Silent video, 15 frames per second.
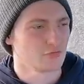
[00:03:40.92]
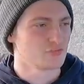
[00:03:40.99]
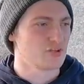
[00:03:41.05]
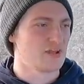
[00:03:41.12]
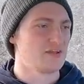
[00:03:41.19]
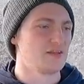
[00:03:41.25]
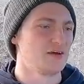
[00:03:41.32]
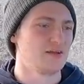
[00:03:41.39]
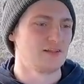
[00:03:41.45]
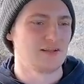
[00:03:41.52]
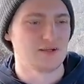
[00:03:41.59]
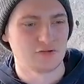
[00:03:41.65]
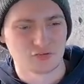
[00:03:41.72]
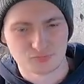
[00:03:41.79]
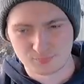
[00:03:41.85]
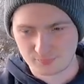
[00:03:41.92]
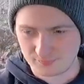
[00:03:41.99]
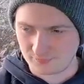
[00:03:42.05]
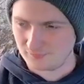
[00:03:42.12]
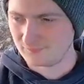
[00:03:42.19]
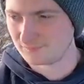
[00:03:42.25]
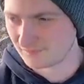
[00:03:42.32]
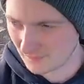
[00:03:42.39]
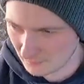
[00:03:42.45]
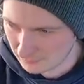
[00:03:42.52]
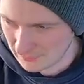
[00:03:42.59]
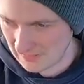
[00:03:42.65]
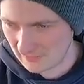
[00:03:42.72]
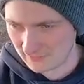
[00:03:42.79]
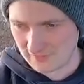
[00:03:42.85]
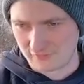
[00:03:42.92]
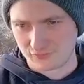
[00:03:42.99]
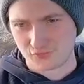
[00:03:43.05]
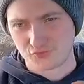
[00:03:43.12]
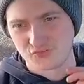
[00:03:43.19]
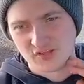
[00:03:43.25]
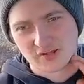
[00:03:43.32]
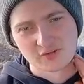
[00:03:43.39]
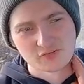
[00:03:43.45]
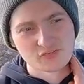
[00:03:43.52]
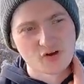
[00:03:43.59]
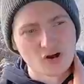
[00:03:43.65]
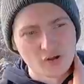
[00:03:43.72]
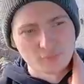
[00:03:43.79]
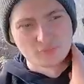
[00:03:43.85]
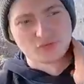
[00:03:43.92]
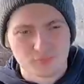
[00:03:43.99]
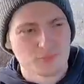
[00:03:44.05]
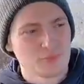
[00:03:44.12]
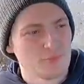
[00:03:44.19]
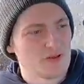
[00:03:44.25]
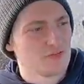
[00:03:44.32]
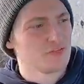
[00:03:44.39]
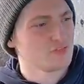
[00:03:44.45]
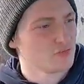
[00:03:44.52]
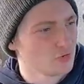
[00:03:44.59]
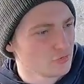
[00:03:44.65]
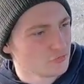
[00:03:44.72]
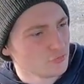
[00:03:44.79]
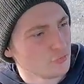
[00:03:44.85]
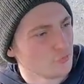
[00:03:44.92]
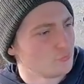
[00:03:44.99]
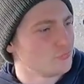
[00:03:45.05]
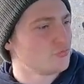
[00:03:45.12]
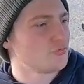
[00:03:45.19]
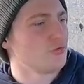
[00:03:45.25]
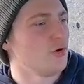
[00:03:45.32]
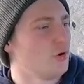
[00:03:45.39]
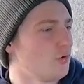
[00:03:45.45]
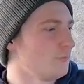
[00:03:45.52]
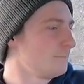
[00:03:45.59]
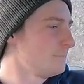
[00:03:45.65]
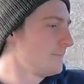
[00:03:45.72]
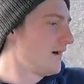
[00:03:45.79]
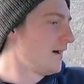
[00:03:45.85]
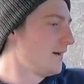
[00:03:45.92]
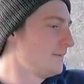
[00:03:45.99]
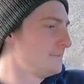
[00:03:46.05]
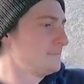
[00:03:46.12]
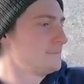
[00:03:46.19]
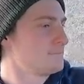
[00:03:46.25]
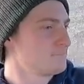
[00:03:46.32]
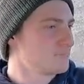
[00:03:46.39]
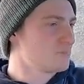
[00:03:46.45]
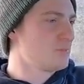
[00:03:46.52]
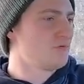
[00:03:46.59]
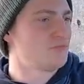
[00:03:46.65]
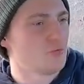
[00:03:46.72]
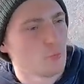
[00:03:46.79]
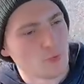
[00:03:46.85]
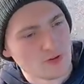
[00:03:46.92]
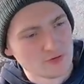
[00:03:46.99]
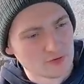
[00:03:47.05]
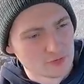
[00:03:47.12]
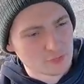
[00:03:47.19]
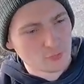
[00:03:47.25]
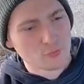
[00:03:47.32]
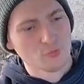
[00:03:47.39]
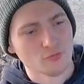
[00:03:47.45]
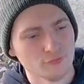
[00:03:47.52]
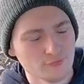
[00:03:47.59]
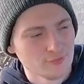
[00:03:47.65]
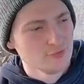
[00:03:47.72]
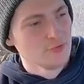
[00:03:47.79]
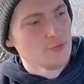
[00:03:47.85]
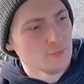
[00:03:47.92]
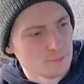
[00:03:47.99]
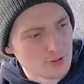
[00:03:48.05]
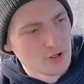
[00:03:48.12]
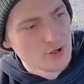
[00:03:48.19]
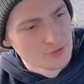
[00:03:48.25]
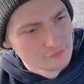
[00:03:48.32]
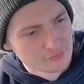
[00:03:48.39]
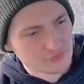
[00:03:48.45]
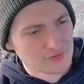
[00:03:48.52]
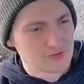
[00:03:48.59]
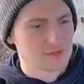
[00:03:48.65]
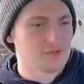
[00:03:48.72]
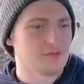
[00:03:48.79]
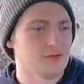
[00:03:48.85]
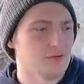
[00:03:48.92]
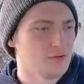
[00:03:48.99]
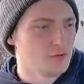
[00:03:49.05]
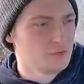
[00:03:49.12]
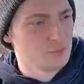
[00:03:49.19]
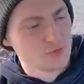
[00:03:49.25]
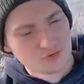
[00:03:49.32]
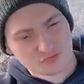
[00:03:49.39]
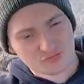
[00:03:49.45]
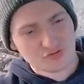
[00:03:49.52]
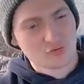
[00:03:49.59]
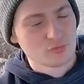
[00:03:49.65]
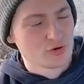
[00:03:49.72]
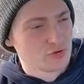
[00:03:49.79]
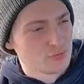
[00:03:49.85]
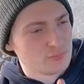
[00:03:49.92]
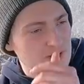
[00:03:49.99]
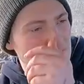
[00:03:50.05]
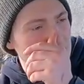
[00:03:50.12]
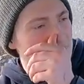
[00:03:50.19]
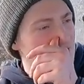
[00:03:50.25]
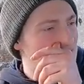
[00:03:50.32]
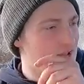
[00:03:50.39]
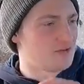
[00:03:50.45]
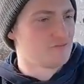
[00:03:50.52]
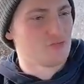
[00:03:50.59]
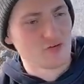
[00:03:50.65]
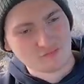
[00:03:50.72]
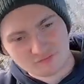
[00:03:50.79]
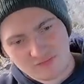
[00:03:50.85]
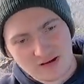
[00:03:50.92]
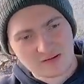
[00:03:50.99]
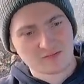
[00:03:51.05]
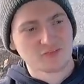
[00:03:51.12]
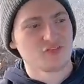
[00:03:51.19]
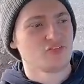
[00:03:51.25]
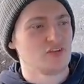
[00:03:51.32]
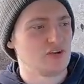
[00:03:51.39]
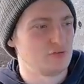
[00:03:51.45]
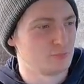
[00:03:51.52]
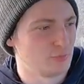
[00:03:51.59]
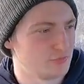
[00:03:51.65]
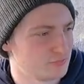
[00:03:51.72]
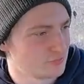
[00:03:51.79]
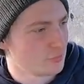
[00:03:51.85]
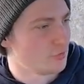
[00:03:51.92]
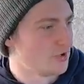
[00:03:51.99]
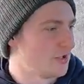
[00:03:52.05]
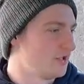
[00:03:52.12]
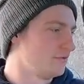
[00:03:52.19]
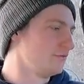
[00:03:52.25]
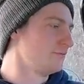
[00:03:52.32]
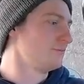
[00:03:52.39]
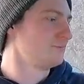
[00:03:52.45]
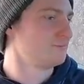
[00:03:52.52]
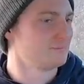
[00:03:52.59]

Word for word: I was saying earlier, ploughing it for a second time. We missed our sort of slot um, with the winter corn, but hopefully we're still going to be able to get the back seed we've got in